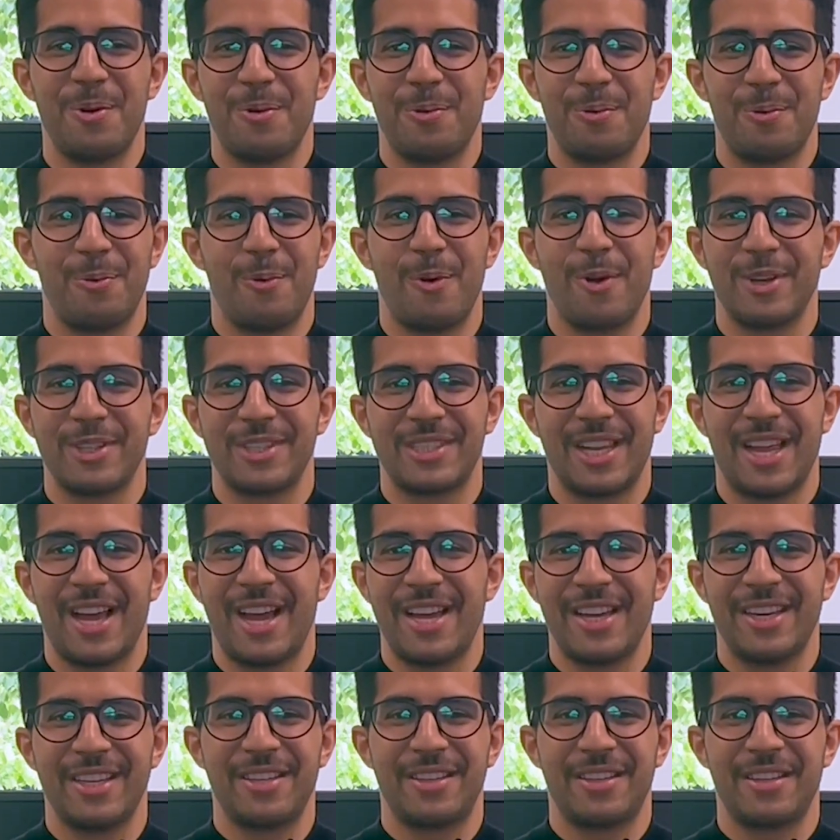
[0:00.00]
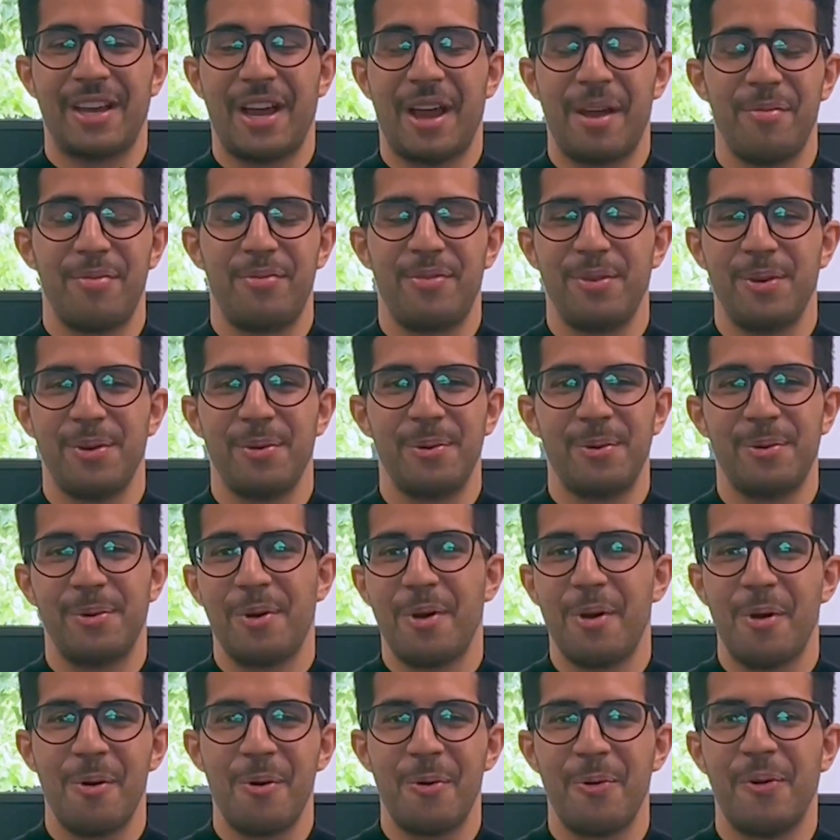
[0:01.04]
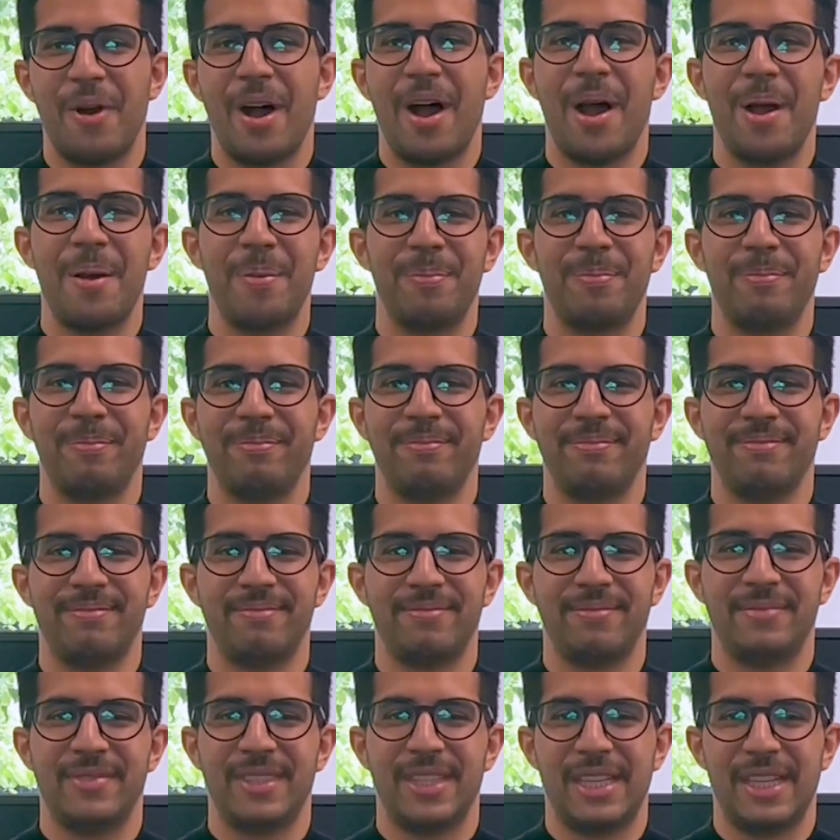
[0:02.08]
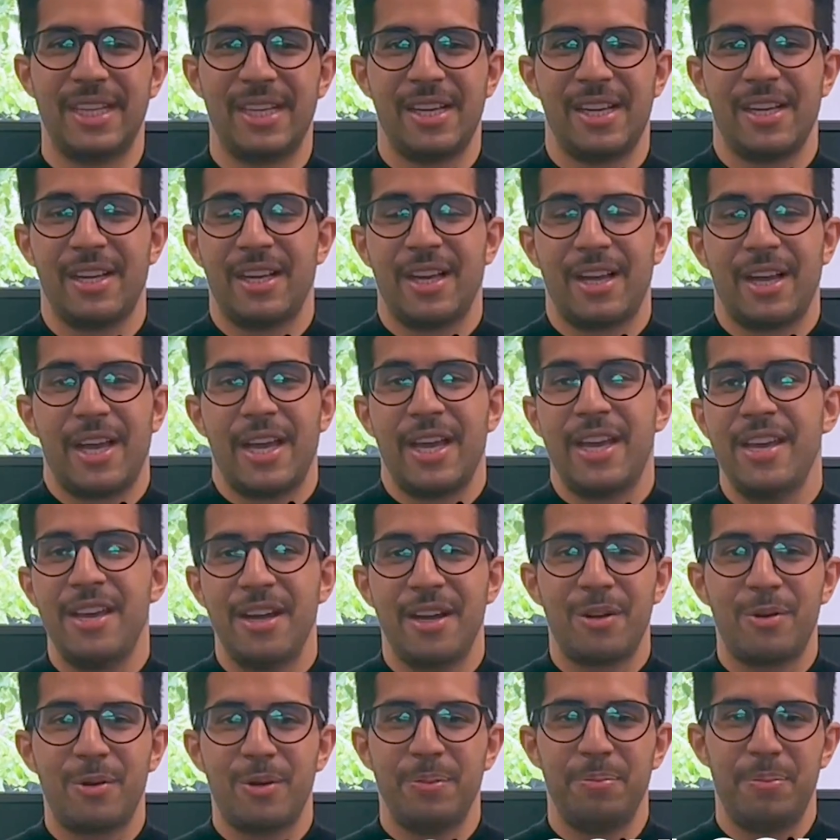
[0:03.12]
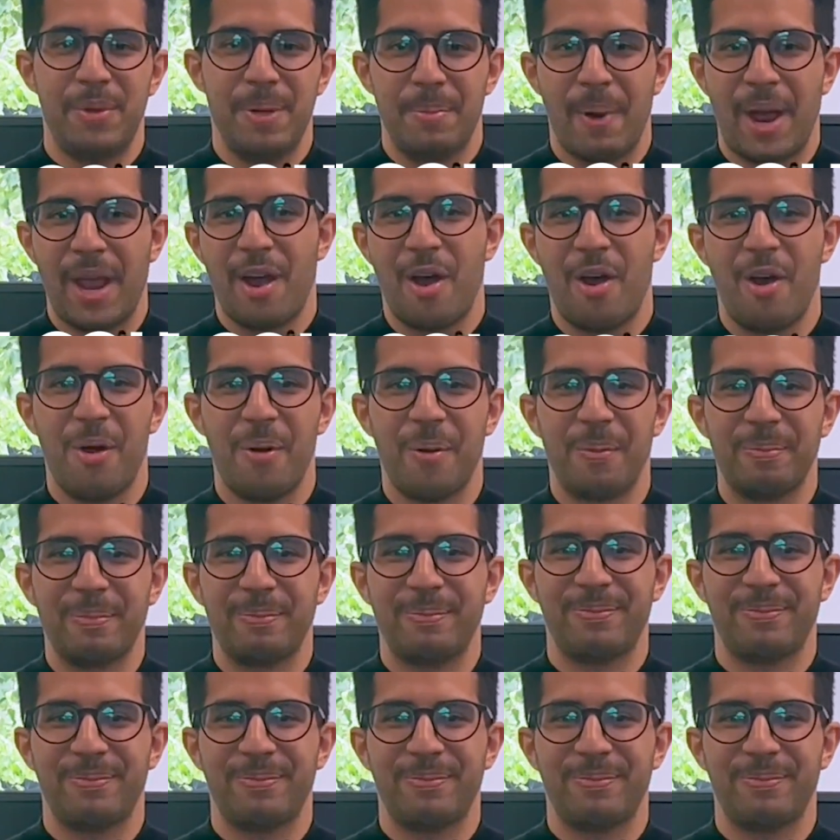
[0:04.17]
Was like, I feel, oh, I'm here, could be my home.